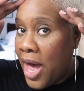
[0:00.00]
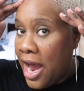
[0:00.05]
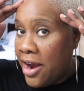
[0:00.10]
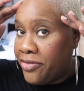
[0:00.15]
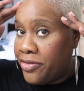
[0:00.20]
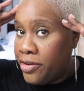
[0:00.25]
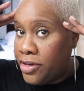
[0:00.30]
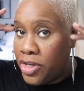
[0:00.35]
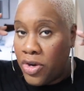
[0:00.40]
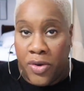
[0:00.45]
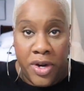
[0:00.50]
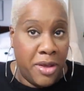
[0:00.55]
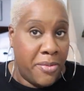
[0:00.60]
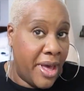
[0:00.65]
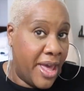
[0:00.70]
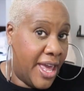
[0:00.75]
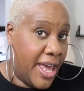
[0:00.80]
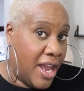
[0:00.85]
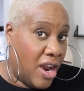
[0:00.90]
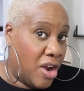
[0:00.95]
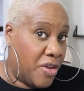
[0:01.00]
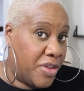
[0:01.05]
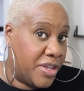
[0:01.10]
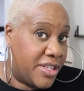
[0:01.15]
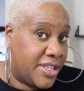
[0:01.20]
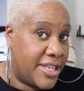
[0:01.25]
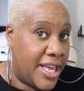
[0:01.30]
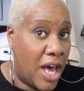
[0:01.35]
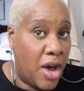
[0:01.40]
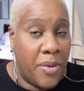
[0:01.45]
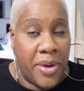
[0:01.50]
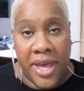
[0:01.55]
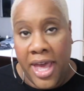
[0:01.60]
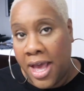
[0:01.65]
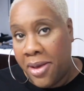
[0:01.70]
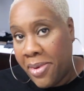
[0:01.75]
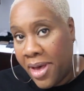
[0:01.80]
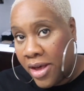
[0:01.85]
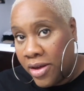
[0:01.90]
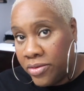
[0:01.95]
after toning my hair, this is how it
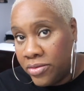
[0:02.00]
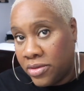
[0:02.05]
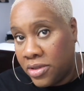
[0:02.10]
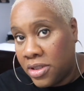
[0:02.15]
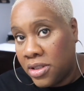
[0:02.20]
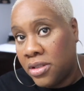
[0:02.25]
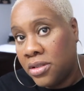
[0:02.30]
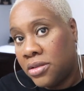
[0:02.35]
came out.